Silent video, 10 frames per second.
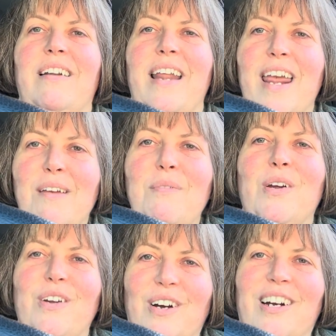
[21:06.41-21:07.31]
Name
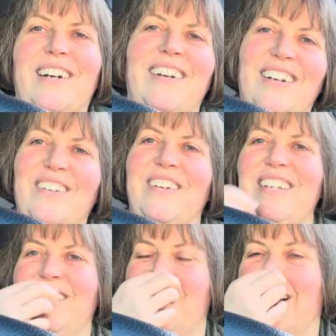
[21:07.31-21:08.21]
your yarn
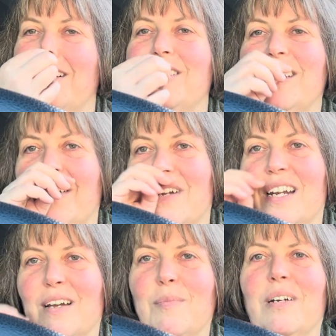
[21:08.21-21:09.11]
colorways. Do not just give it a
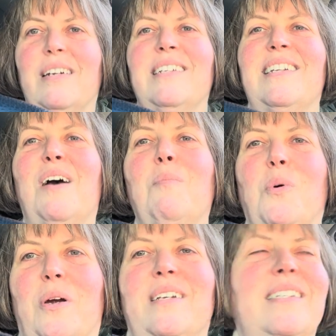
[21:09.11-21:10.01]
number, because how
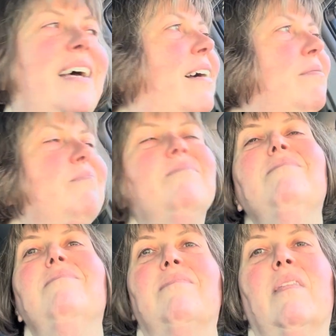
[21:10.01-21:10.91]
boring is that?
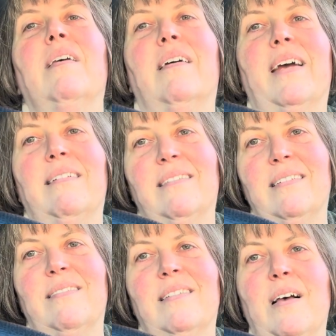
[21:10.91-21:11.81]
Okay,
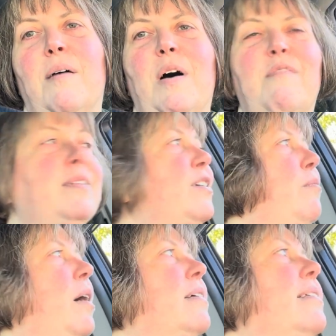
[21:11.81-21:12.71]
I'm off my
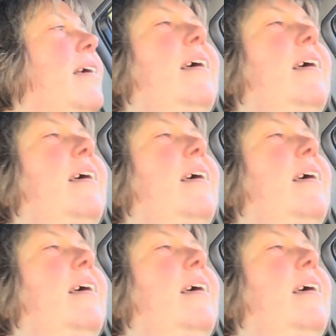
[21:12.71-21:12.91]
soapbox.